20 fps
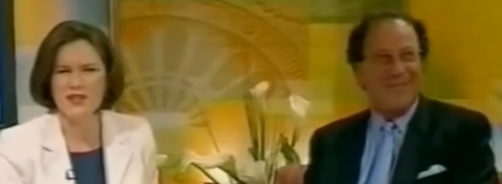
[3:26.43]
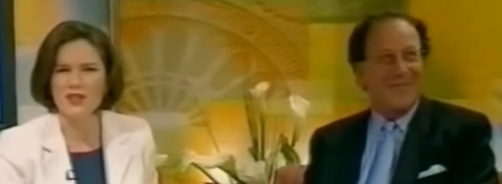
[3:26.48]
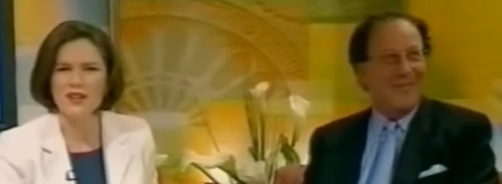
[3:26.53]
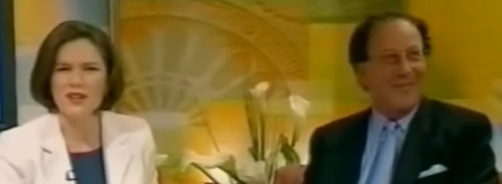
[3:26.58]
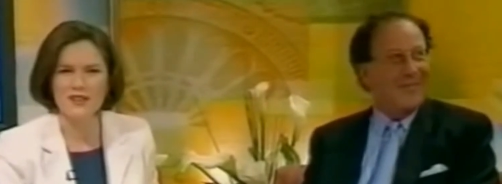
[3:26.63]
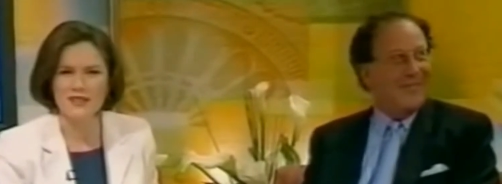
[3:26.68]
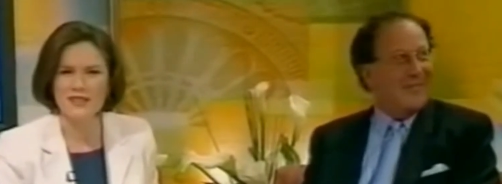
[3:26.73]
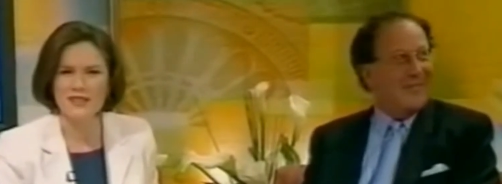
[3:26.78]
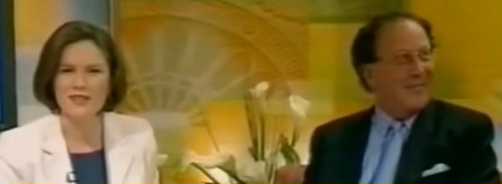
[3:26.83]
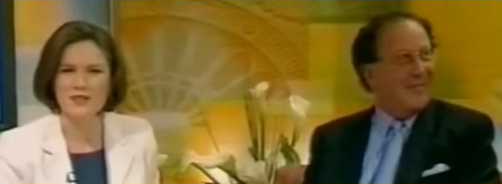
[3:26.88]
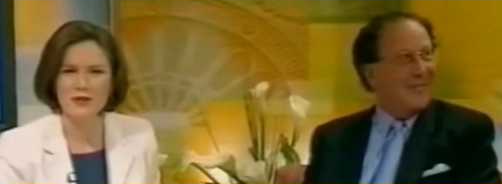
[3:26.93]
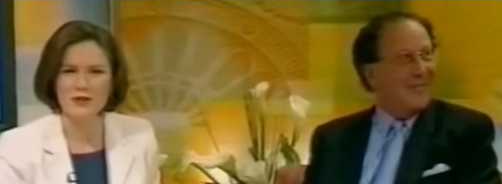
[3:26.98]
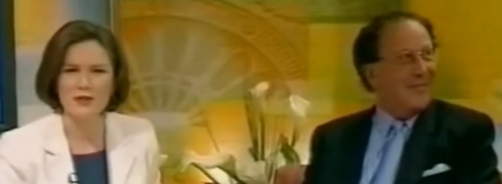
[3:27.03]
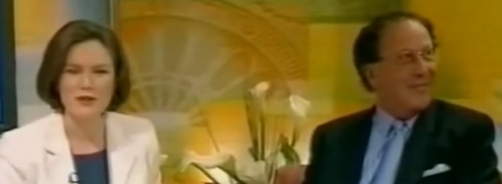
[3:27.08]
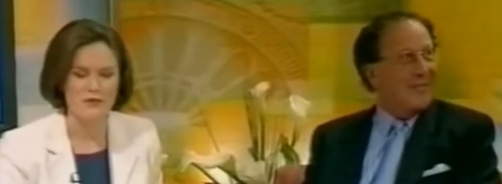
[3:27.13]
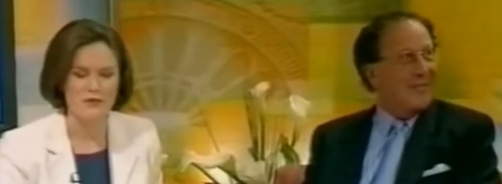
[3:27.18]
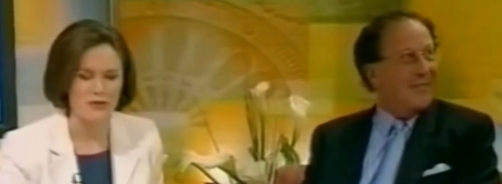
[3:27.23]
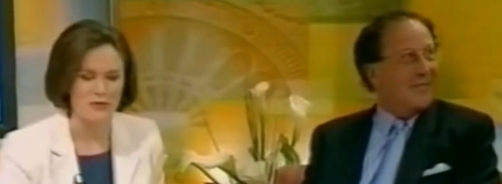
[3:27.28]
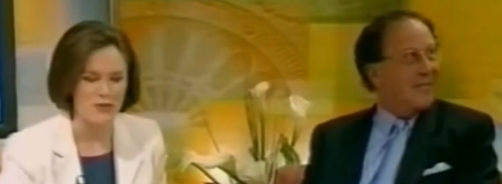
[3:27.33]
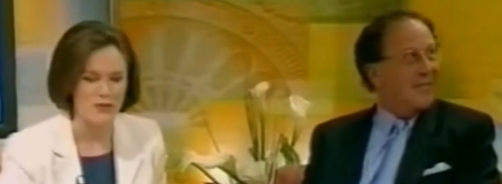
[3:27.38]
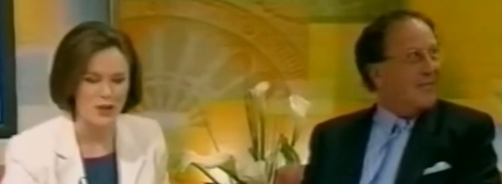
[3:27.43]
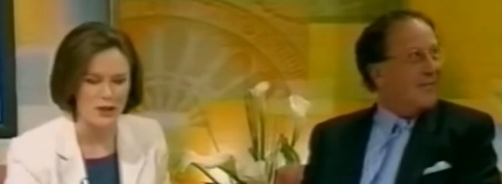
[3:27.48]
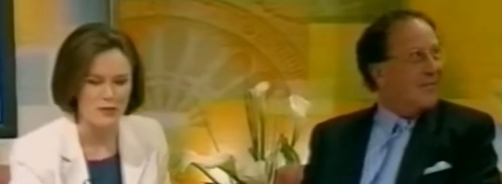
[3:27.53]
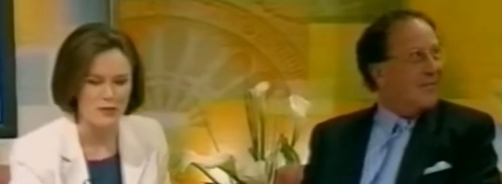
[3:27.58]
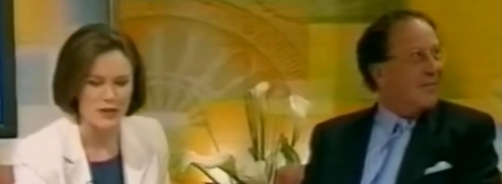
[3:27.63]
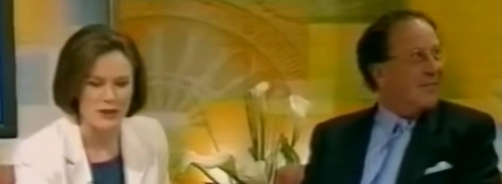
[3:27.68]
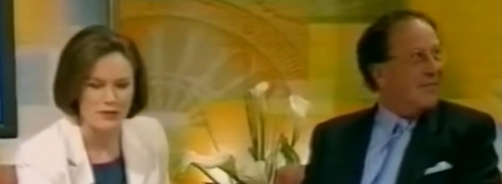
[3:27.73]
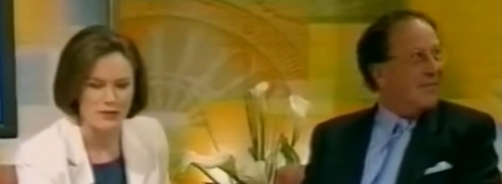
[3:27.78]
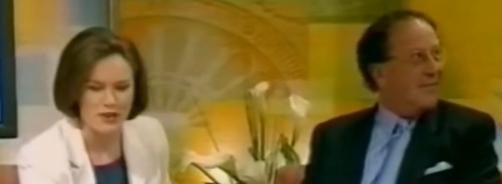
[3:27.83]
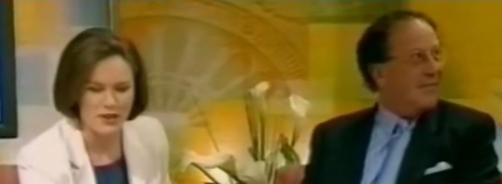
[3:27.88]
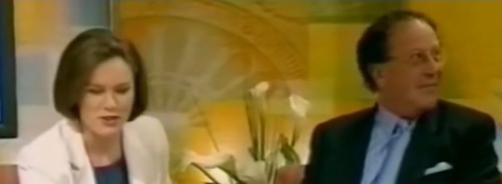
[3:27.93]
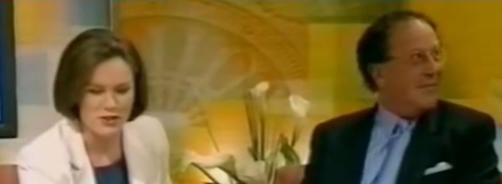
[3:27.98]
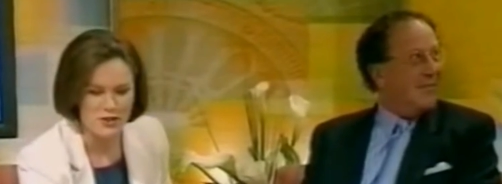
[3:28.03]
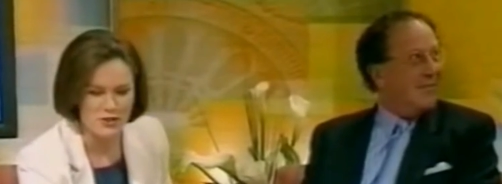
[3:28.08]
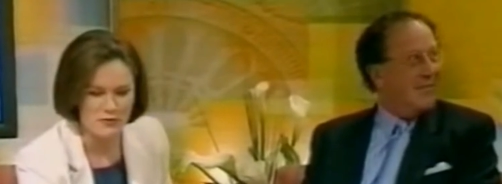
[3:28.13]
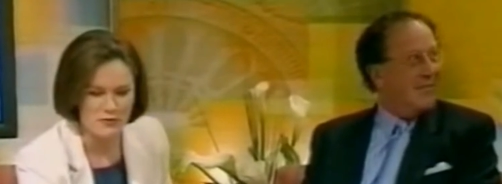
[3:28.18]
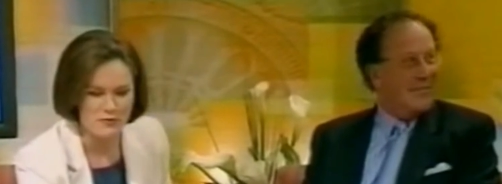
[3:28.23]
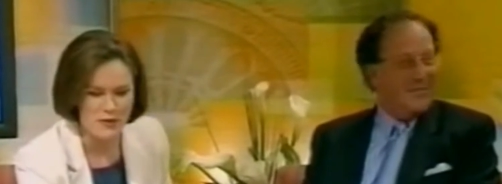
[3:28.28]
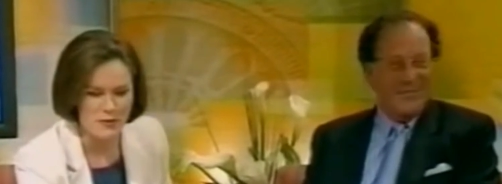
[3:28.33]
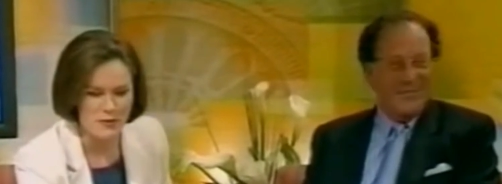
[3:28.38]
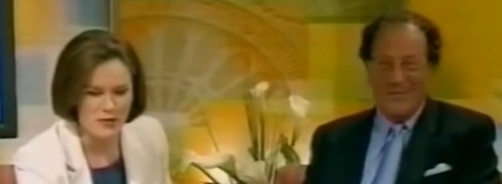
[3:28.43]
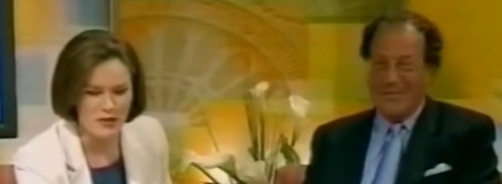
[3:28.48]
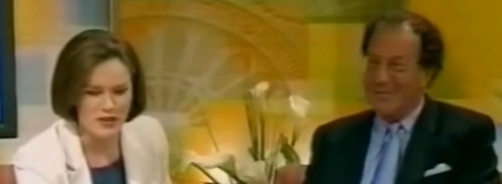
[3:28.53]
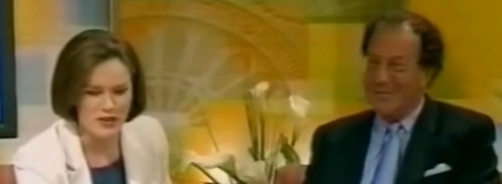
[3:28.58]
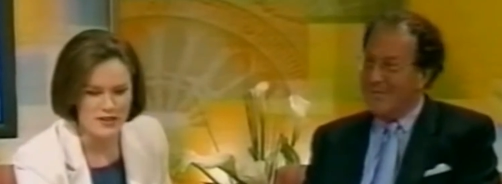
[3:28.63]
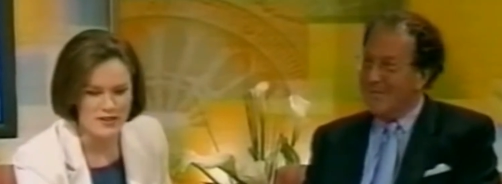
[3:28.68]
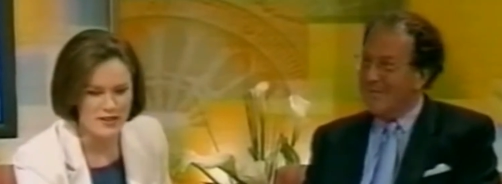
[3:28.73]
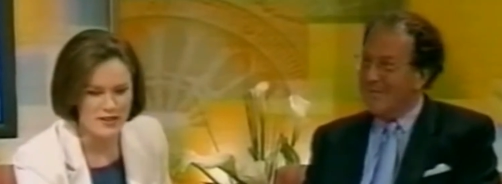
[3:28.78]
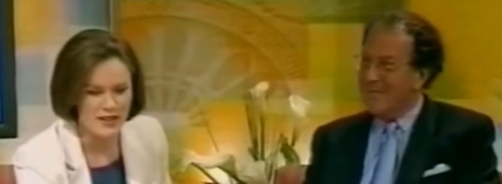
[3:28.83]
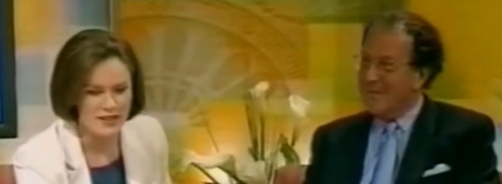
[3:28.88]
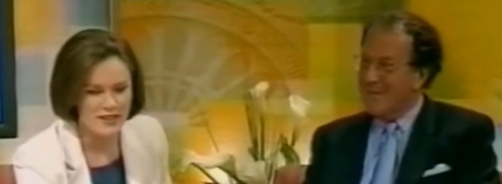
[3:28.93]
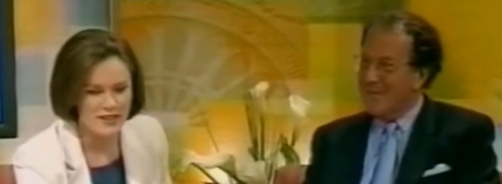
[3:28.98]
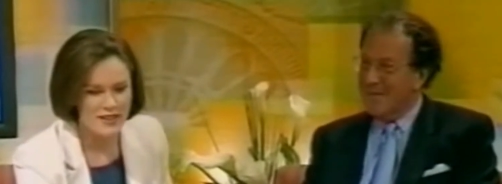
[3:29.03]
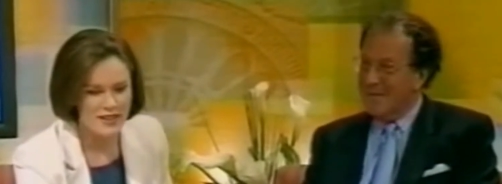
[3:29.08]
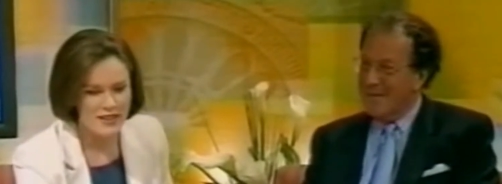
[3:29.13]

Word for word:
Speaker 1: I hate asking the green room, people. I should have memorised that.